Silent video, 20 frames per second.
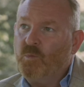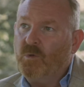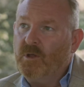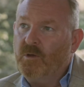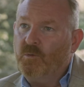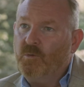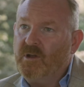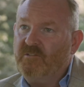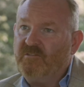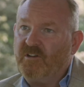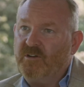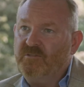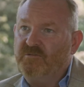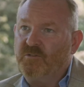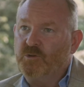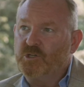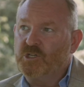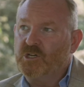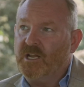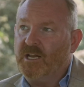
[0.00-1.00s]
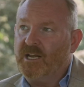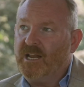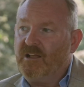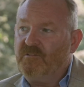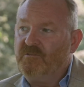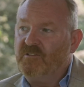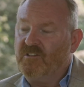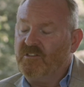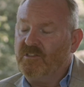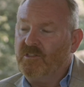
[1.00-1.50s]
We're very fortunate in
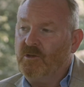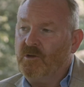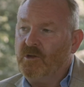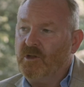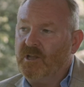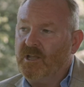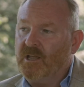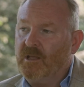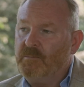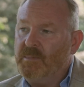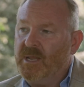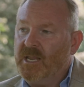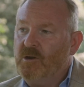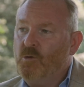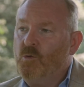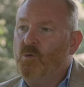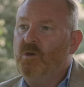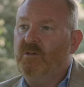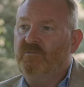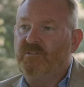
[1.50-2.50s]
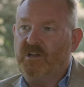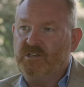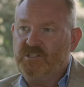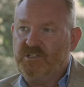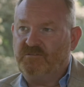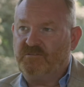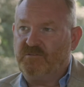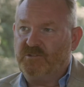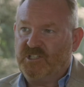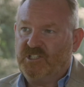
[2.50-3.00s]
ALVA that in all of our
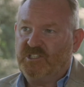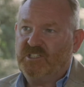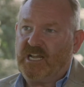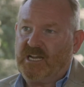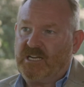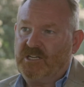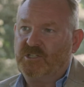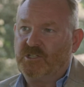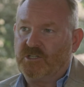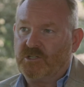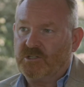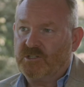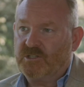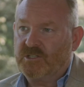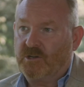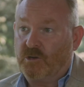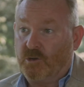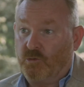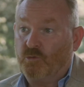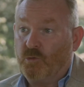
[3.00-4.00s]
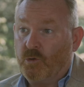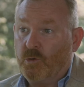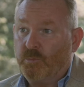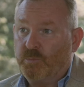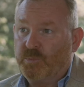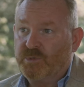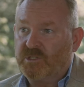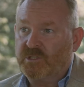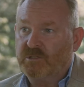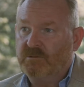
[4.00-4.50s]
different sectors,
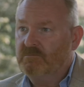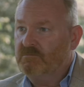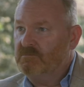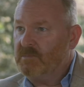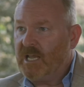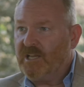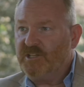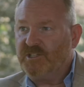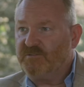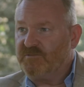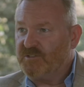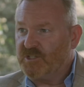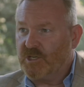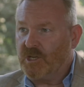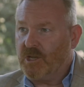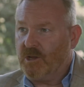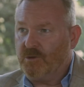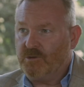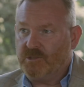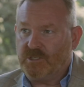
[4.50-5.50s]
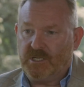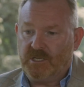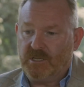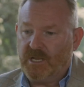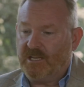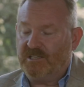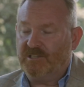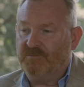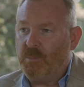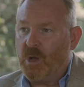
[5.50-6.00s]
groups, heads of security,
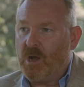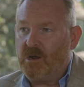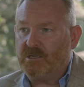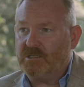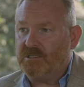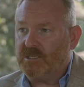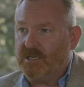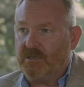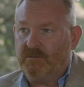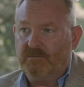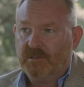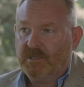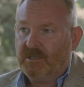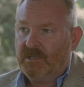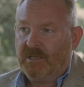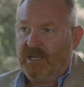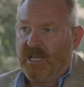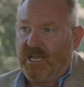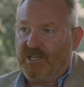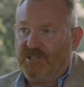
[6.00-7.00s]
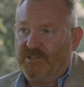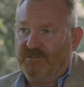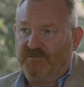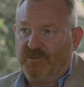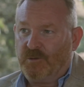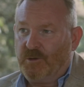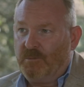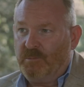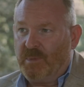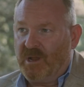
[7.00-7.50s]
heads of marketing, heads of
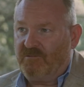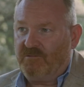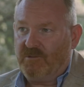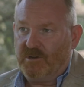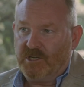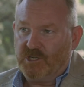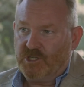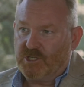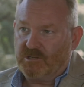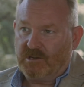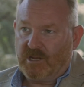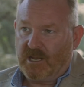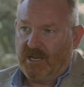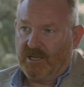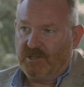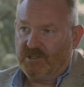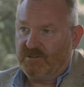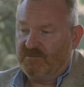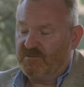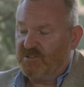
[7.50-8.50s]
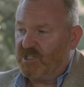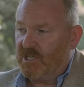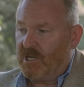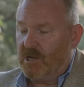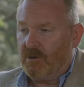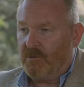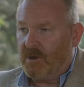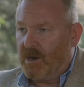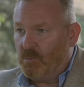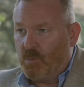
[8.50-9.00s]
food and beverage, heads of
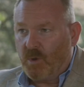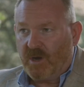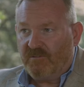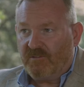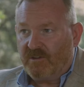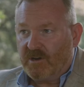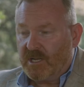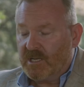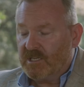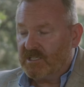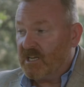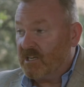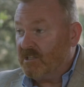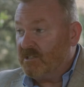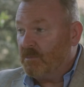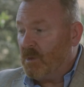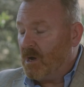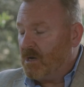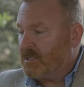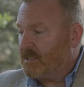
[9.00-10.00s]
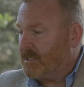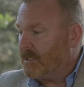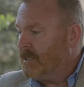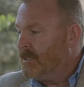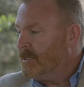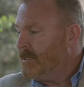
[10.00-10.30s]
CRM, whatever it is, heads of marketing,